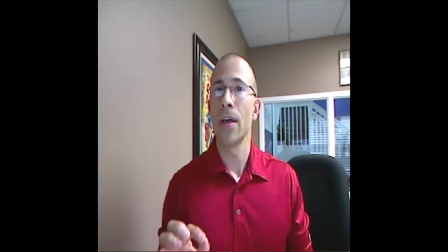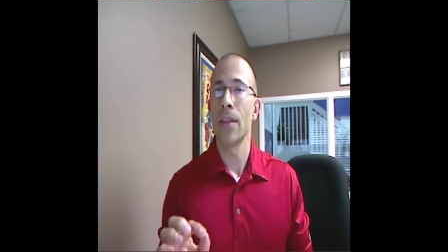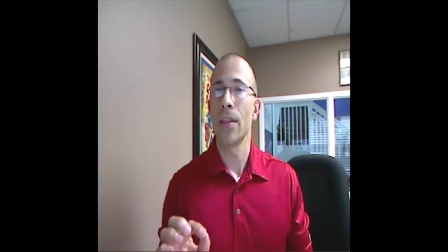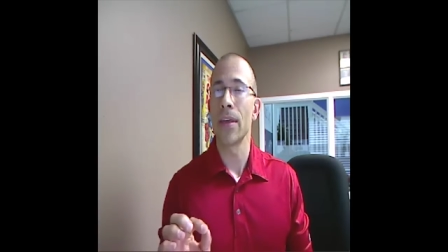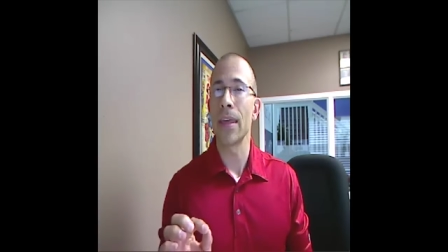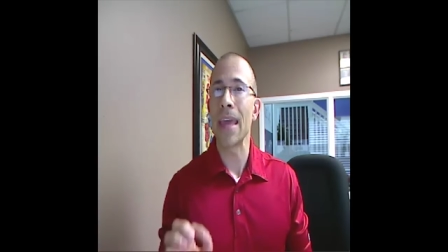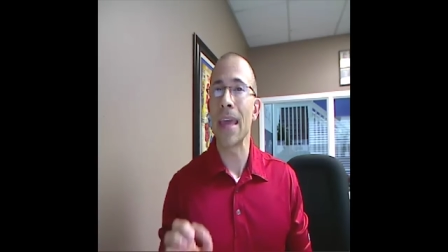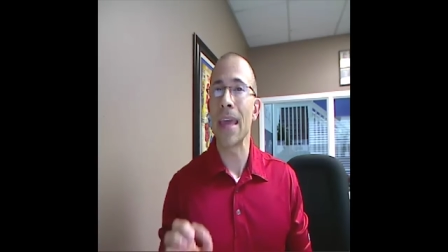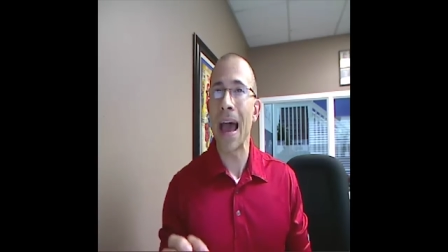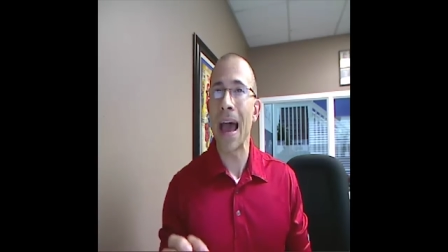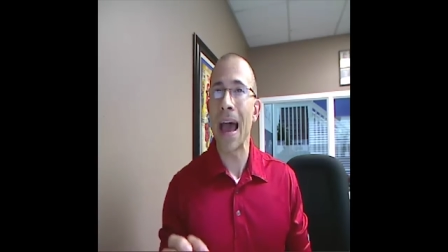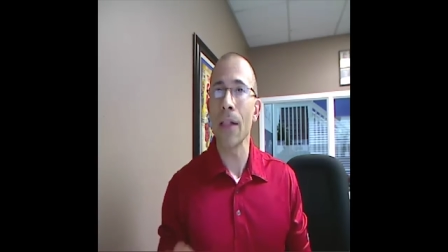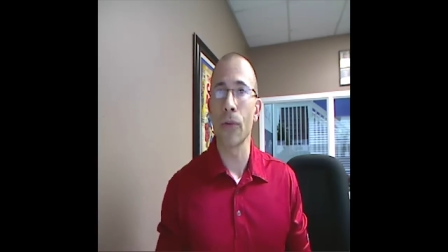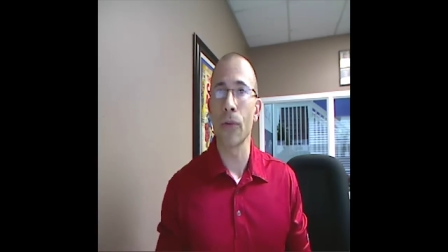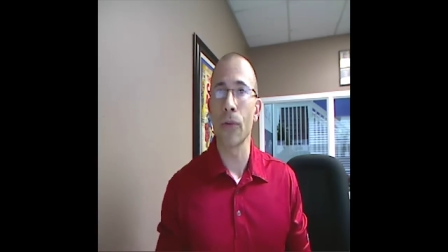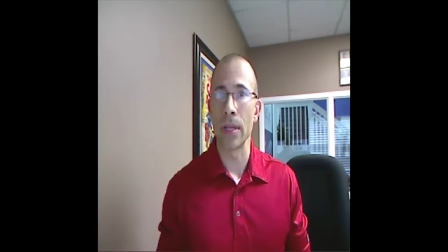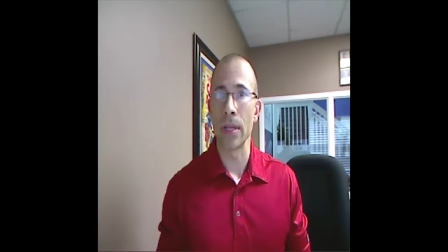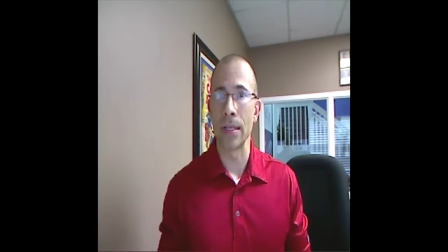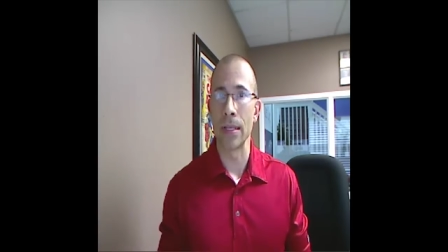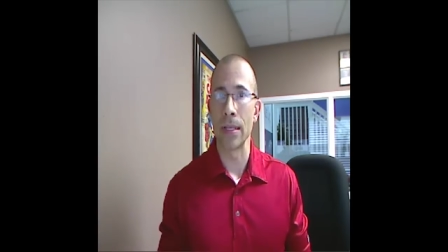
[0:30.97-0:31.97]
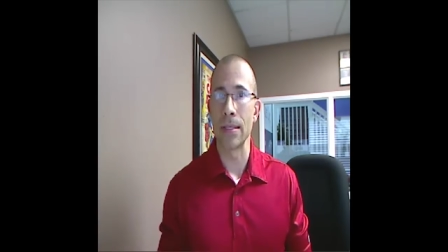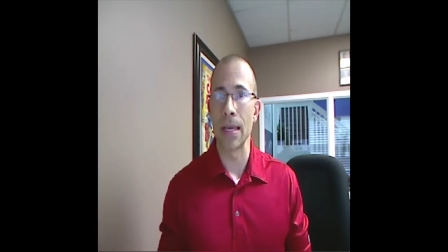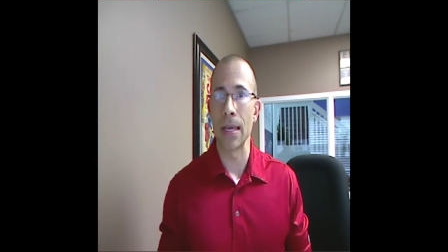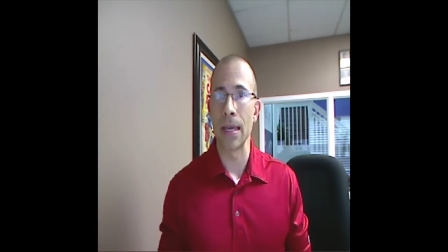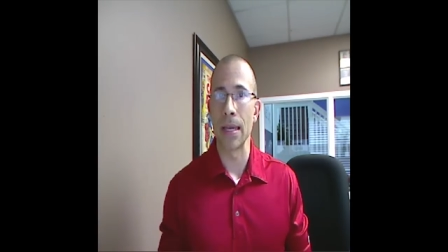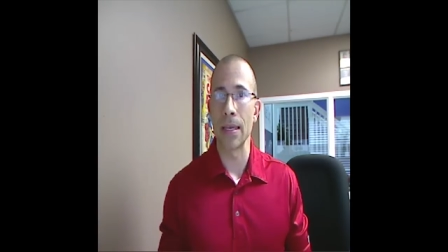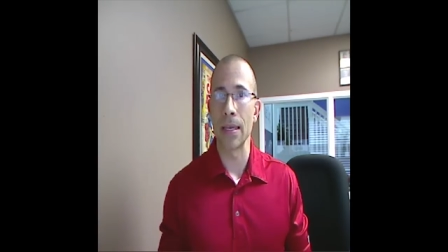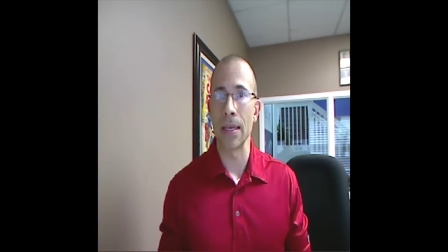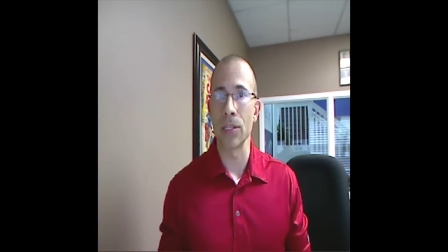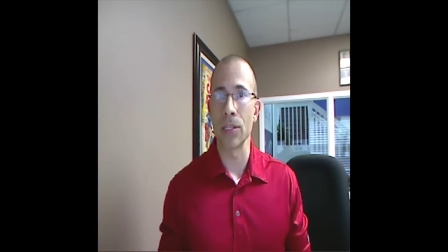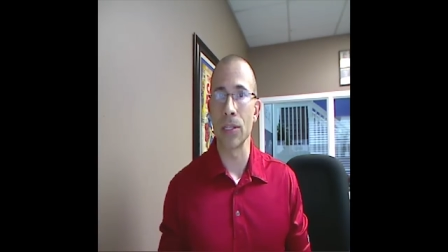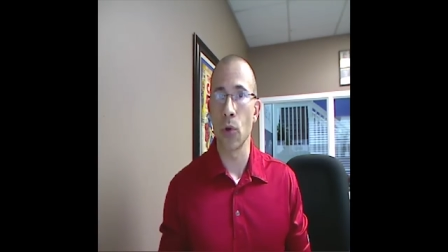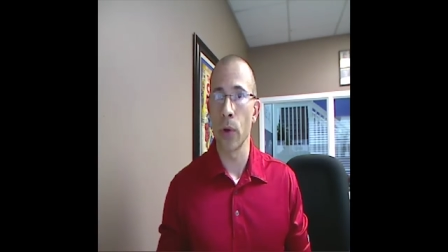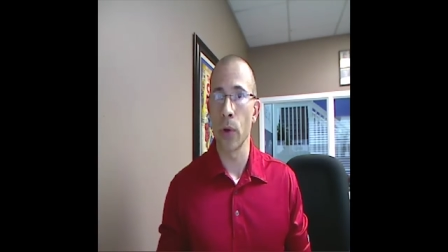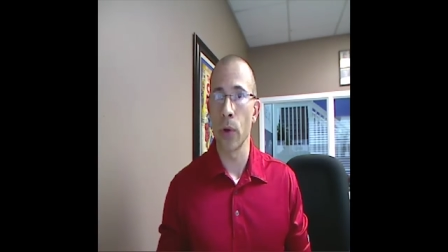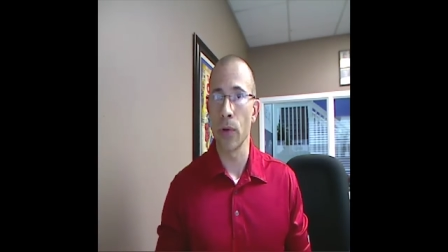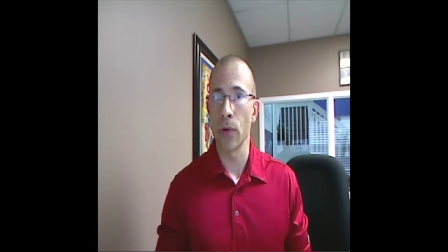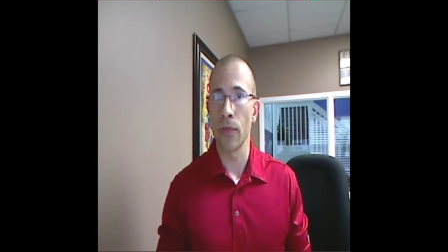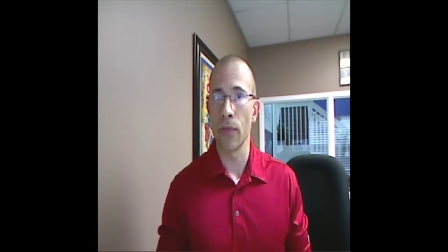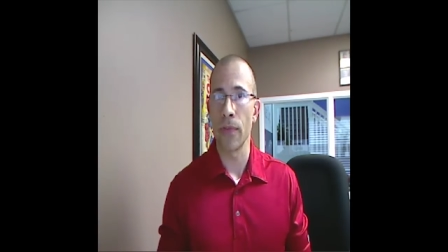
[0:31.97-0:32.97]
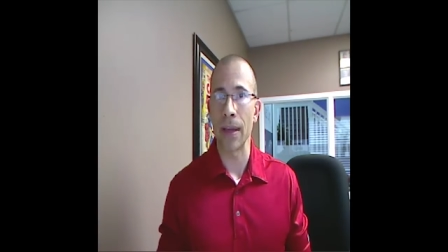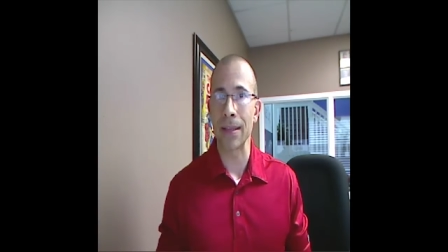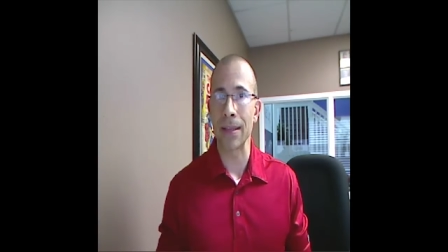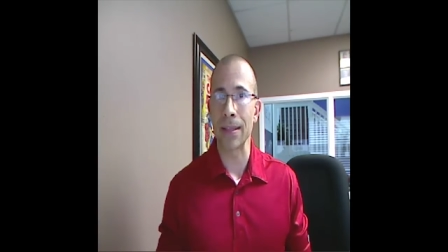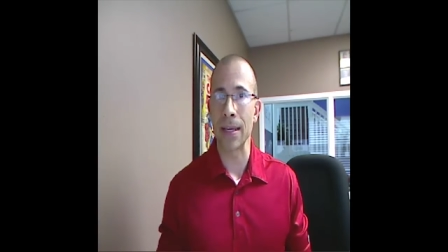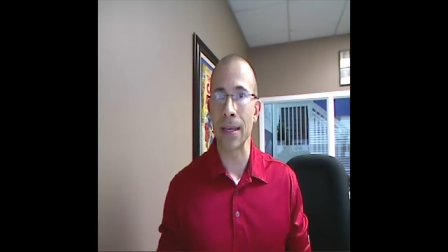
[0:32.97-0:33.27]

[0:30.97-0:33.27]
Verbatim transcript: the calorie intake is going to affect